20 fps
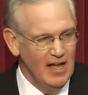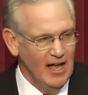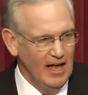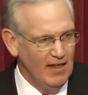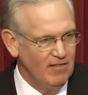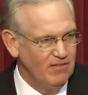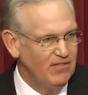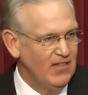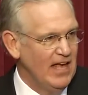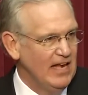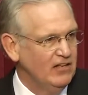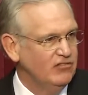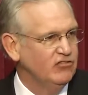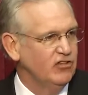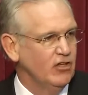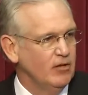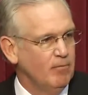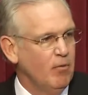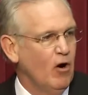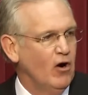and thanks
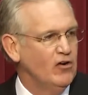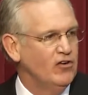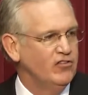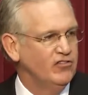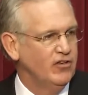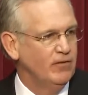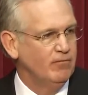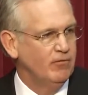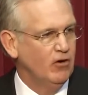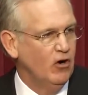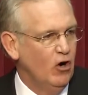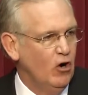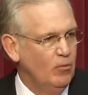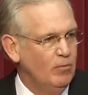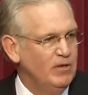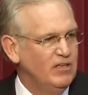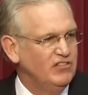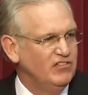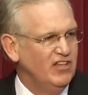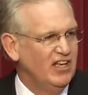to the Partnership for
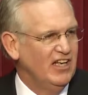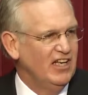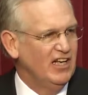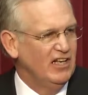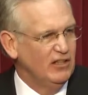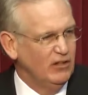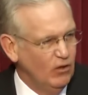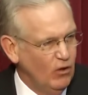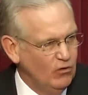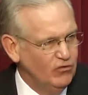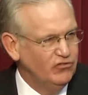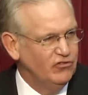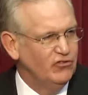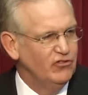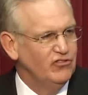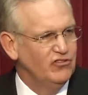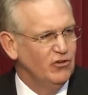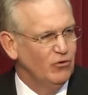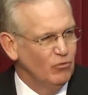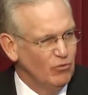Hope, he's getting
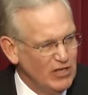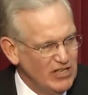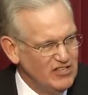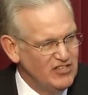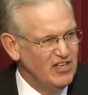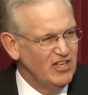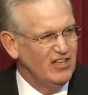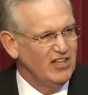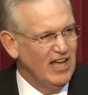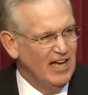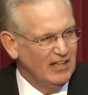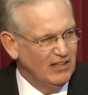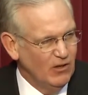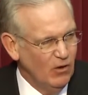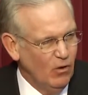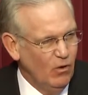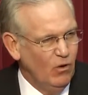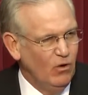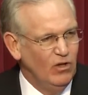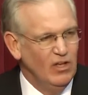closer to reaching that
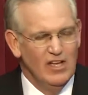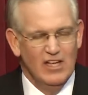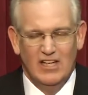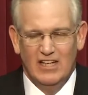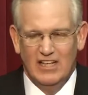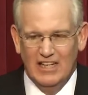goal